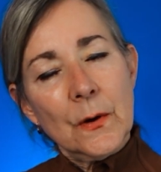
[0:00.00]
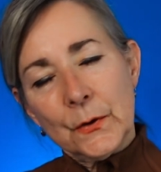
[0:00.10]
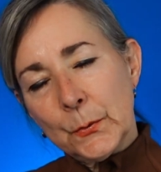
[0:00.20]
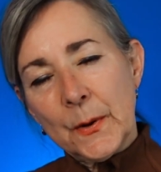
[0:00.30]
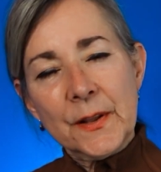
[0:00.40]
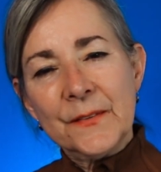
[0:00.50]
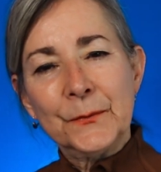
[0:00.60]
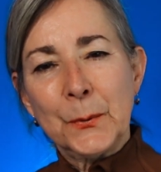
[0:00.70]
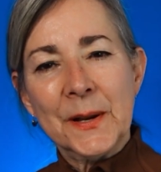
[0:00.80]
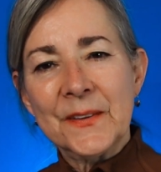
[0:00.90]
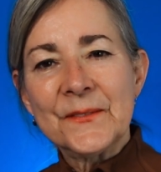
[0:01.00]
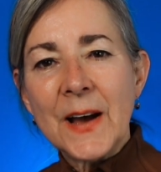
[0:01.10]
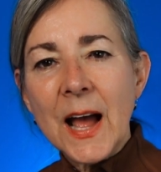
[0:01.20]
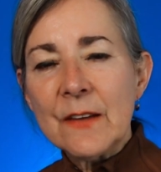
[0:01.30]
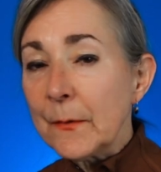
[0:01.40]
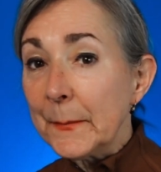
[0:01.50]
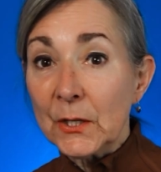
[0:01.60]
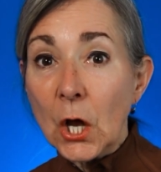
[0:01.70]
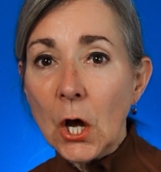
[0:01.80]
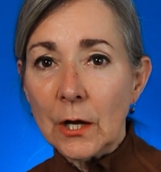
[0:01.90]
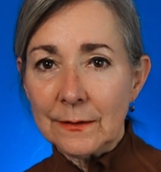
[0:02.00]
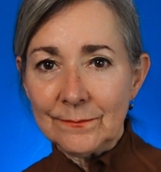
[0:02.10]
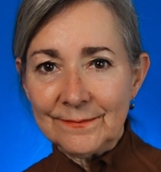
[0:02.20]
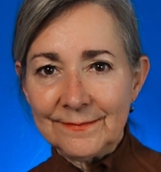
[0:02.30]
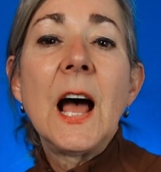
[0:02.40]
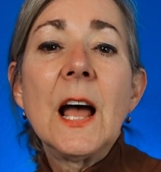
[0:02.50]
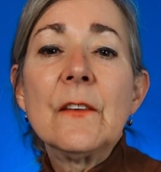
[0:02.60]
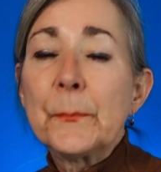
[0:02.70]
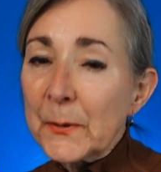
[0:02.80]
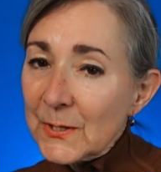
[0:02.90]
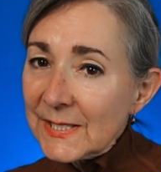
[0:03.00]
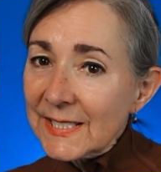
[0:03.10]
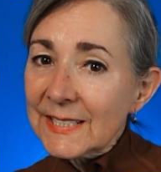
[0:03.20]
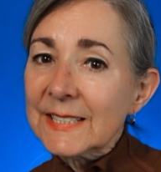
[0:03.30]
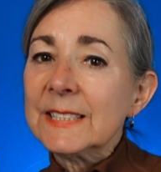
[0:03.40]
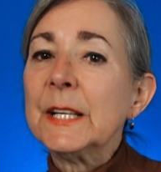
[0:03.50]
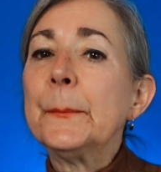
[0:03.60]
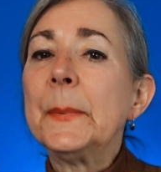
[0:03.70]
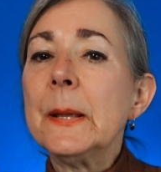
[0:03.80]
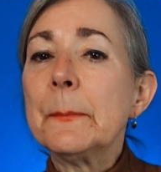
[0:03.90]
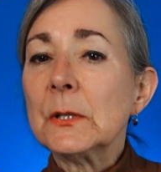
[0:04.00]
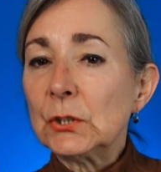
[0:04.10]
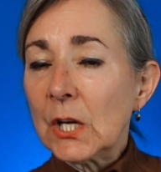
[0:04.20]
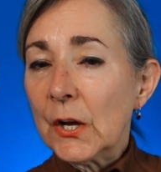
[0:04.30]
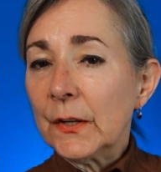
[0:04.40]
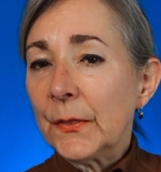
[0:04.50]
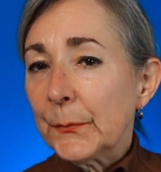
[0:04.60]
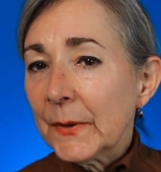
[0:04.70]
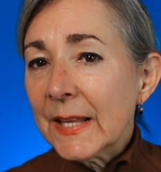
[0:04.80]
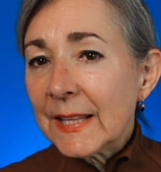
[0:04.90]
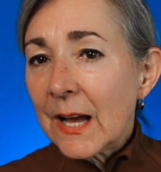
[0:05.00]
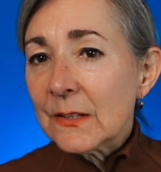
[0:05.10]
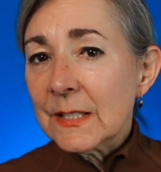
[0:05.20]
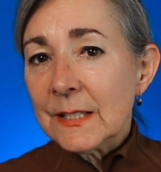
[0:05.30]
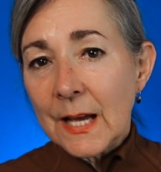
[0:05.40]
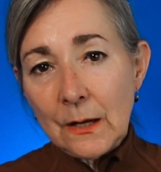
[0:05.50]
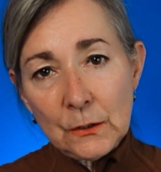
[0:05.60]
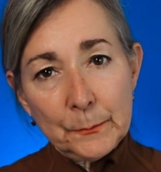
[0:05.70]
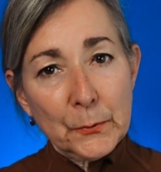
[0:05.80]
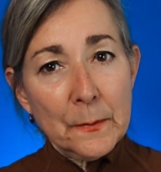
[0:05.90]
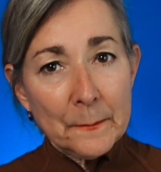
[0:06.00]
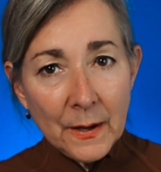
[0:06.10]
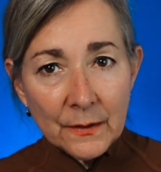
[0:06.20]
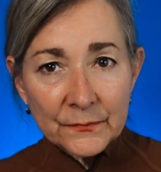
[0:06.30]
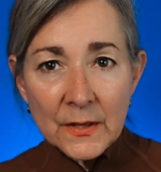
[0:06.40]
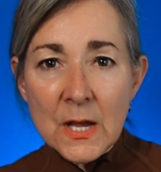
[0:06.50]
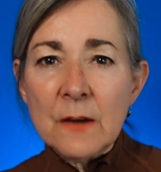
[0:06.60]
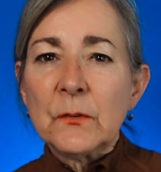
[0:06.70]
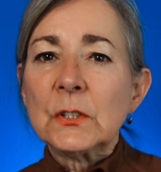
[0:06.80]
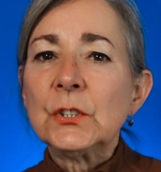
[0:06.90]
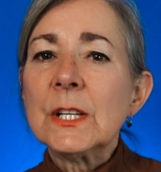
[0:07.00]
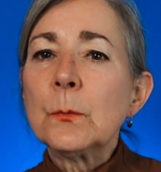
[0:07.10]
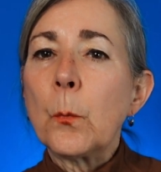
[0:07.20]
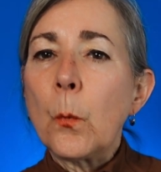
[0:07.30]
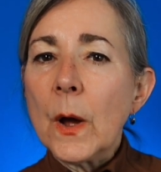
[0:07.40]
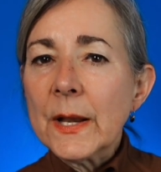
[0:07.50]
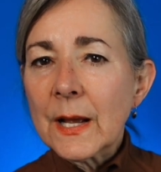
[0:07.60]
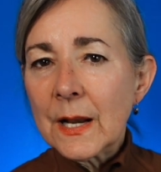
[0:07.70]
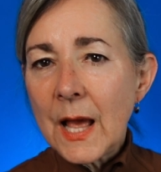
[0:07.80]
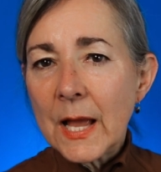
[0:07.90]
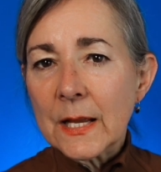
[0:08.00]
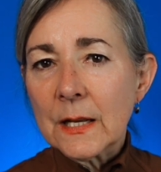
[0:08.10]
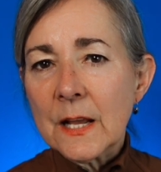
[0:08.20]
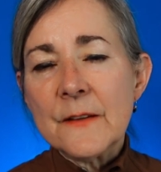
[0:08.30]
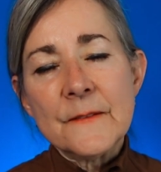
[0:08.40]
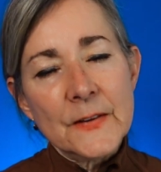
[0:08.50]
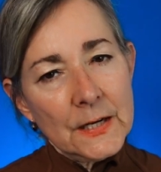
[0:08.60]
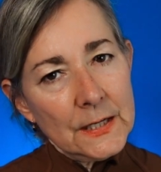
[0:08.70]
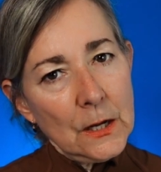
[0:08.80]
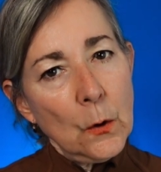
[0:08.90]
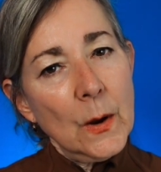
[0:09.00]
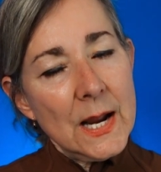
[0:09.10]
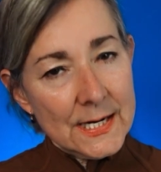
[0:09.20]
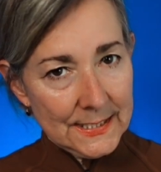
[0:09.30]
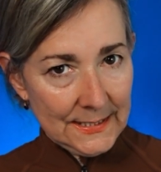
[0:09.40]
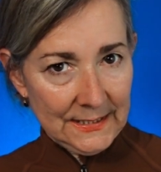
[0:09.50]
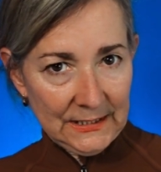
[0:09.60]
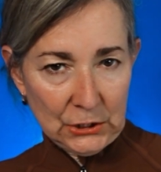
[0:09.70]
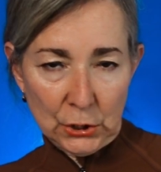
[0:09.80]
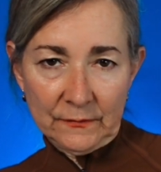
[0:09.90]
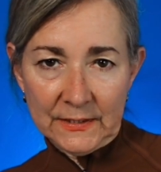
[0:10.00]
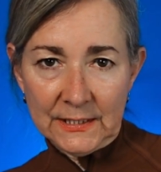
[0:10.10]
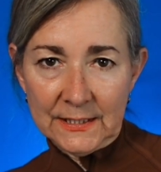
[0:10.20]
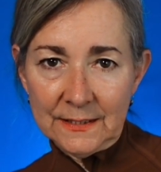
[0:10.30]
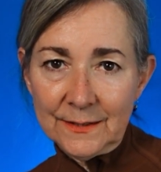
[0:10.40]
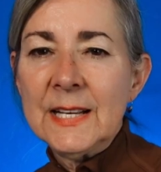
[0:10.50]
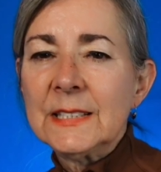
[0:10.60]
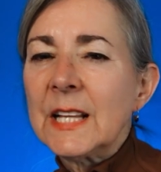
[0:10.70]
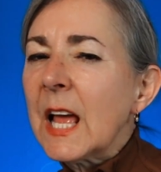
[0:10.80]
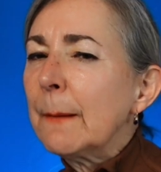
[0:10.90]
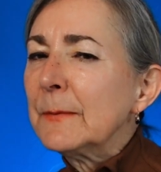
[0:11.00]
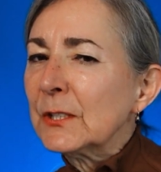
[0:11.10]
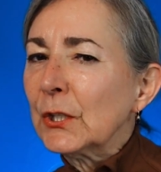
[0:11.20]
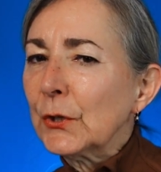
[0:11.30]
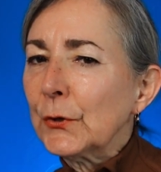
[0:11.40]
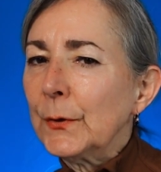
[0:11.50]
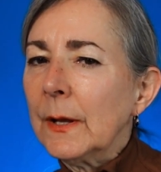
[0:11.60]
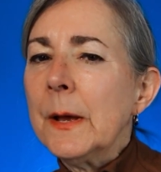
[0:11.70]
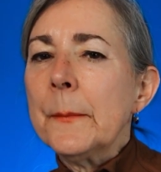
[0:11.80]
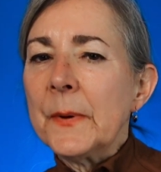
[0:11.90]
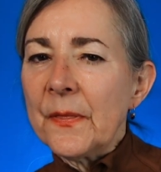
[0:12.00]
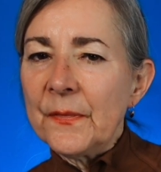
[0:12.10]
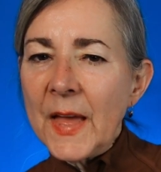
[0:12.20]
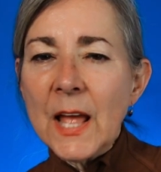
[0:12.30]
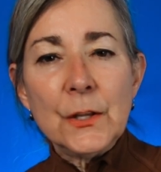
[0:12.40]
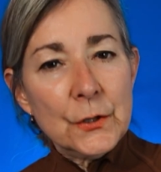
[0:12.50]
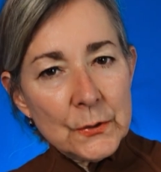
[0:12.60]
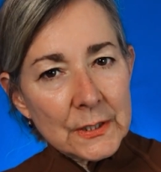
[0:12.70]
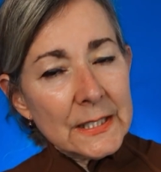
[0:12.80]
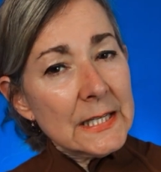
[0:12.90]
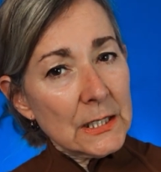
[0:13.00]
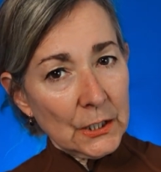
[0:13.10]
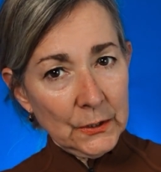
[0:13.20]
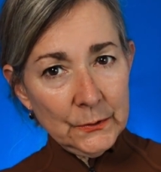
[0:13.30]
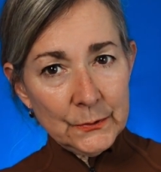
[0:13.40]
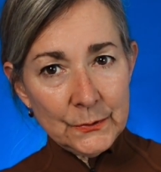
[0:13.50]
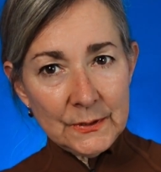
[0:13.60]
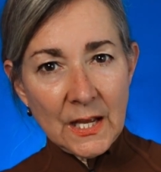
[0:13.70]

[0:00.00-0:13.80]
and 2025 and beyond. I've personally seen people charge $3,000 per month for just one client in video editing services. It's absurd, but that usually includes